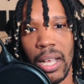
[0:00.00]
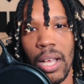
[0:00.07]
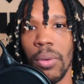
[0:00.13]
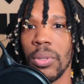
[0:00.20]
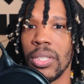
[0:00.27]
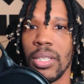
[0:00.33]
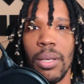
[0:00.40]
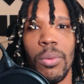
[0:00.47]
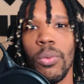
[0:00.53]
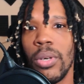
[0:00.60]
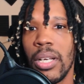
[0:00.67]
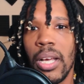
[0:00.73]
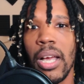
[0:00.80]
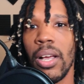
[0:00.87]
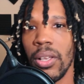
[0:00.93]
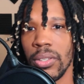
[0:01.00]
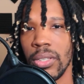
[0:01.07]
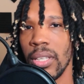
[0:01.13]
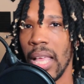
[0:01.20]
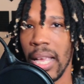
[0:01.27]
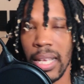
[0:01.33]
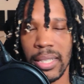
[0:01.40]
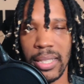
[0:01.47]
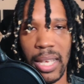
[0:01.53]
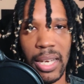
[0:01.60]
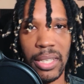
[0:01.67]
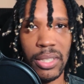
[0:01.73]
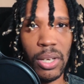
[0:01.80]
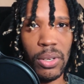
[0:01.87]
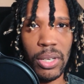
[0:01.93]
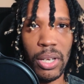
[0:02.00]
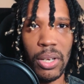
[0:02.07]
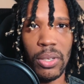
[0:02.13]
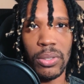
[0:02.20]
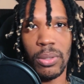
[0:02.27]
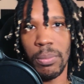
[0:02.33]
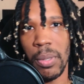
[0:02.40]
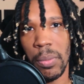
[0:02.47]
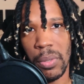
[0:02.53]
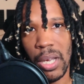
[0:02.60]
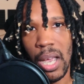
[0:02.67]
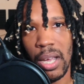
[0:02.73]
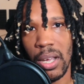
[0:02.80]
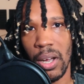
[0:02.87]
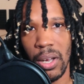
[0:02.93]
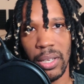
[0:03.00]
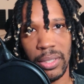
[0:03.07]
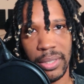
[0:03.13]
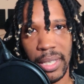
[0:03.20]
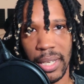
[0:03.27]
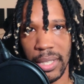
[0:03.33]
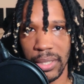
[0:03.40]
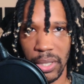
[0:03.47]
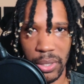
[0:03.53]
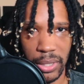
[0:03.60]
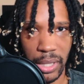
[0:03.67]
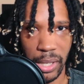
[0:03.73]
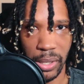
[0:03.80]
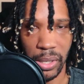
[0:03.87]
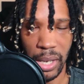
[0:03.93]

It was somewhere else, like in San Antonio. Some people got caught in San Antonio.